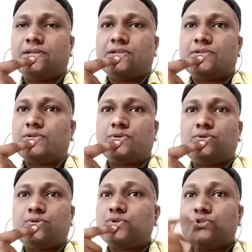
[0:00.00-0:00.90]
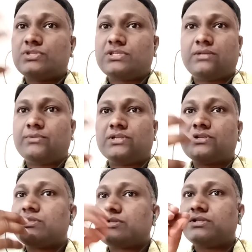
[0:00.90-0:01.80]
So don't use a steam
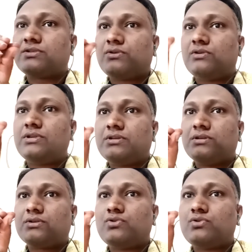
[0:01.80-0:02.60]
inhalation. It's called a